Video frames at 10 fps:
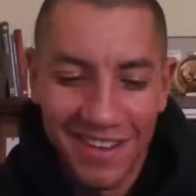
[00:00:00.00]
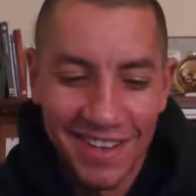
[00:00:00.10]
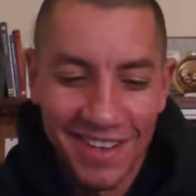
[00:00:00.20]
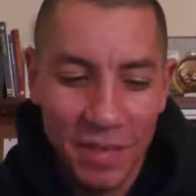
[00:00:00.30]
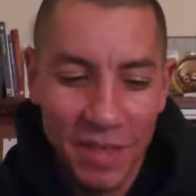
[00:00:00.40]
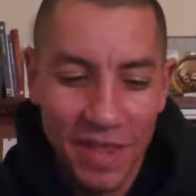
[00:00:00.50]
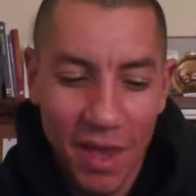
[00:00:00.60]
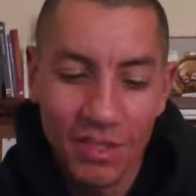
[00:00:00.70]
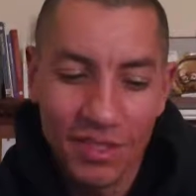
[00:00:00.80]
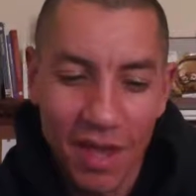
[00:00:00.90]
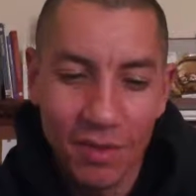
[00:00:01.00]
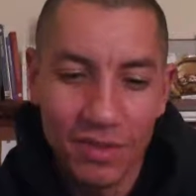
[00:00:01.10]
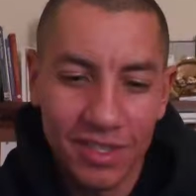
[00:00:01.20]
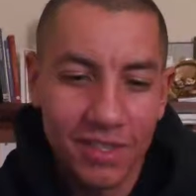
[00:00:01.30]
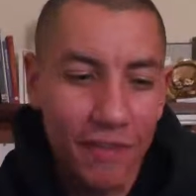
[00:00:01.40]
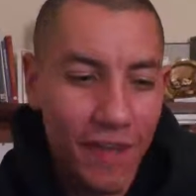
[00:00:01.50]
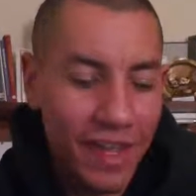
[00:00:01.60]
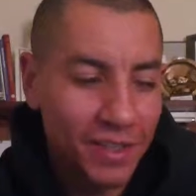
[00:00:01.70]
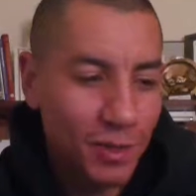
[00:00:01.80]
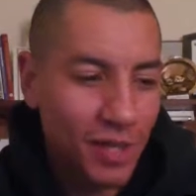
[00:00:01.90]
That was a good
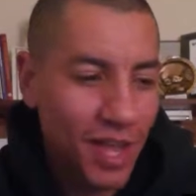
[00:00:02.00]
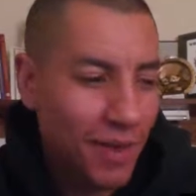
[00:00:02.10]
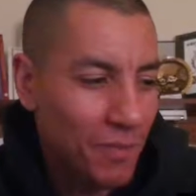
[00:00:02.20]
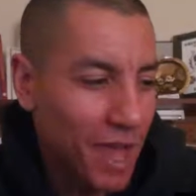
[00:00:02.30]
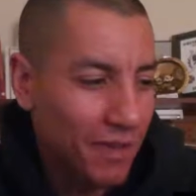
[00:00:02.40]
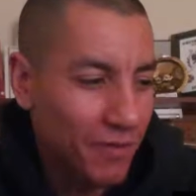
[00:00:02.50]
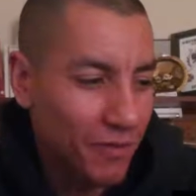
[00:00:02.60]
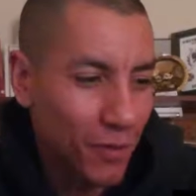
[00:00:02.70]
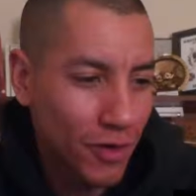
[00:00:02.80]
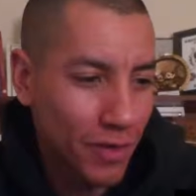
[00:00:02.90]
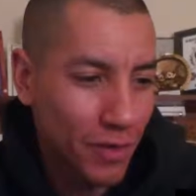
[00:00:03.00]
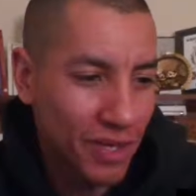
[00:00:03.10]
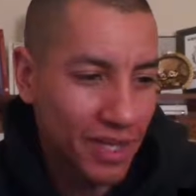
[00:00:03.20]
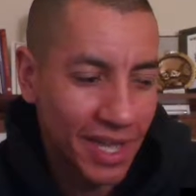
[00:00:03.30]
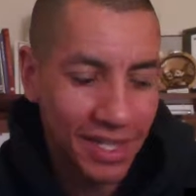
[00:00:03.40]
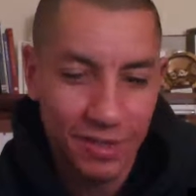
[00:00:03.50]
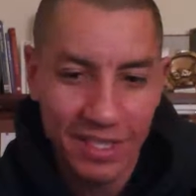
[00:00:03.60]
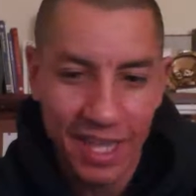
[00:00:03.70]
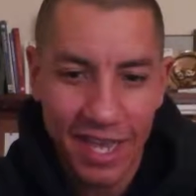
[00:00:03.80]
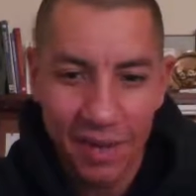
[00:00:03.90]
fight, too. A lot of back and forth. But like you said,